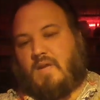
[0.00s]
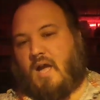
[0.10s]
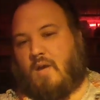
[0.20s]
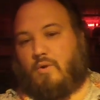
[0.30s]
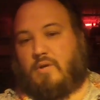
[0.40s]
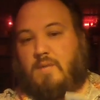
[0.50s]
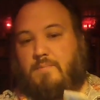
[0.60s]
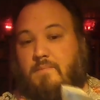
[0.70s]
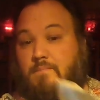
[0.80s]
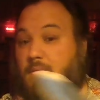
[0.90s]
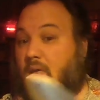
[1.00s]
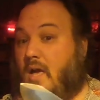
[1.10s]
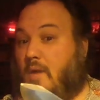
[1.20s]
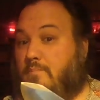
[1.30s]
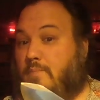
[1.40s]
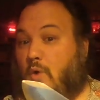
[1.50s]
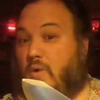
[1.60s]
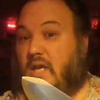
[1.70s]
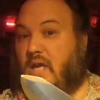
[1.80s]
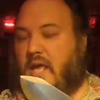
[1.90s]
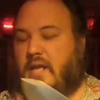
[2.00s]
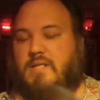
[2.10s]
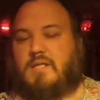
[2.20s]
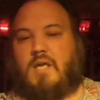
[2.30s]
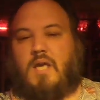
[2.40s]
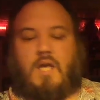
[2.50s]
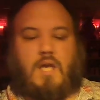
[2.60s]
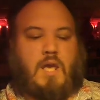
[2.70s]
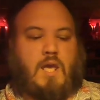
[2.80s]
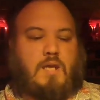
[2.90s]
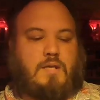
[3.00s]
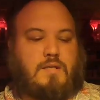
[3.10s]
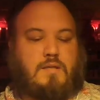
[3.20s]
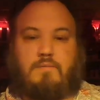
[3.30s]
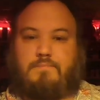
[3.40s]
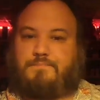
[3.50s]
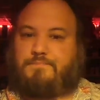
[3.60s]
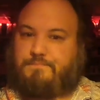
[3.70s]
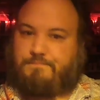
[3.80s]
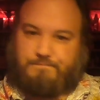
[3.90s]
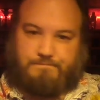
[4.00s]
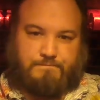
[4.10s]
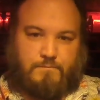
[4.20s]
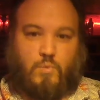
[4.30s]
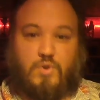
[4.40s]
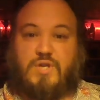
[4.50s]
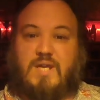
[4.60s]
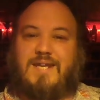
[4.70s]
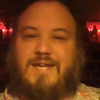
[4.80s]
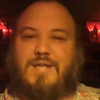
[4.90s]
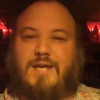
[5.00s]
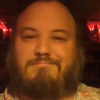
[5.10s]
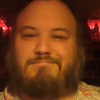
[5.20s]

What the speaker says: I will keep poking at it, and we'll see you next time.